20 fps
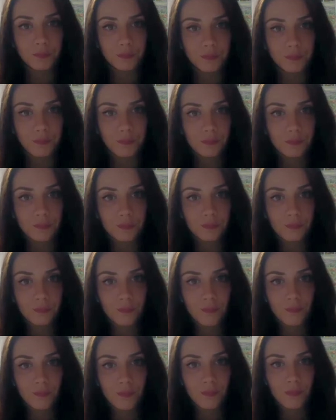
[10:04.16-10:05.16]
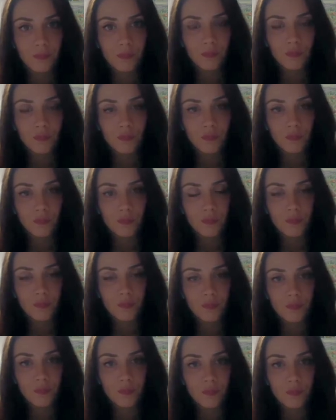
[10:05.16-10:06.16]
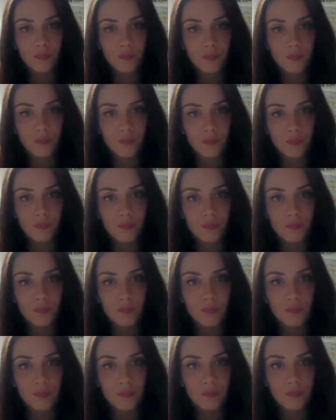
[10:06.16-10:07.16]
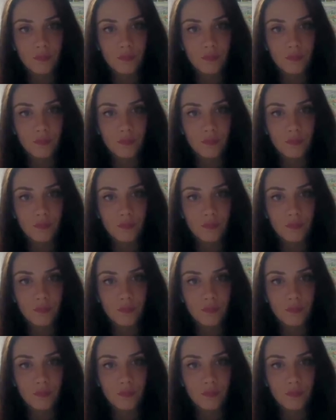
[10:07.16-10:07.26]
The person shown says nothing.